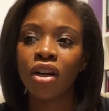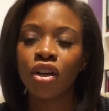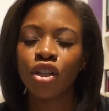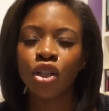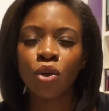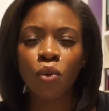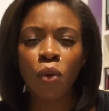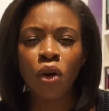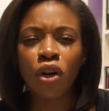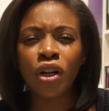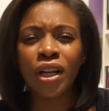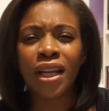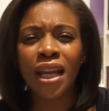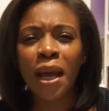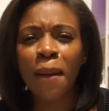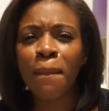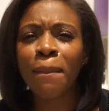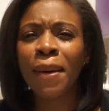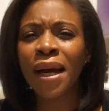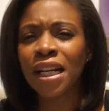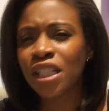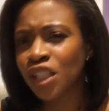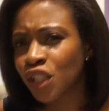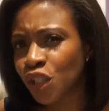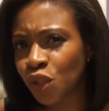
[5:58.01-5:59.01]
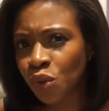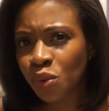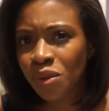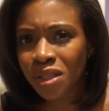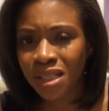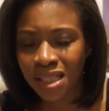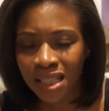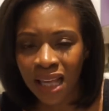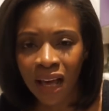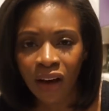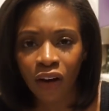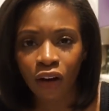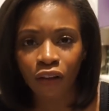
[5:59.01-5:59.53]
you want to get back to
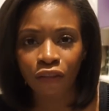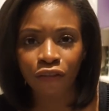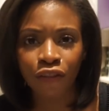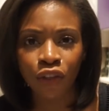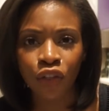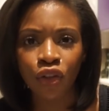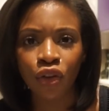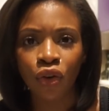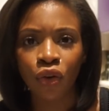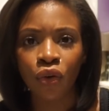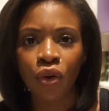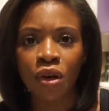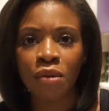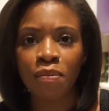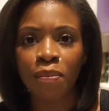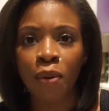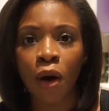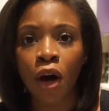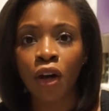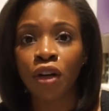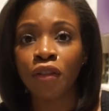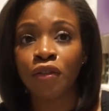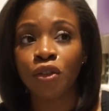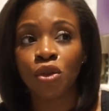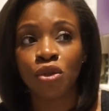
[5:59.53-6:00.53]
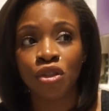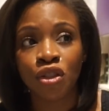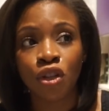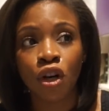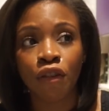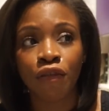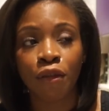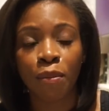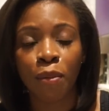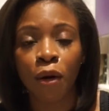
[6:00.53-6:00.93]
yourself, you know, and part of yourself,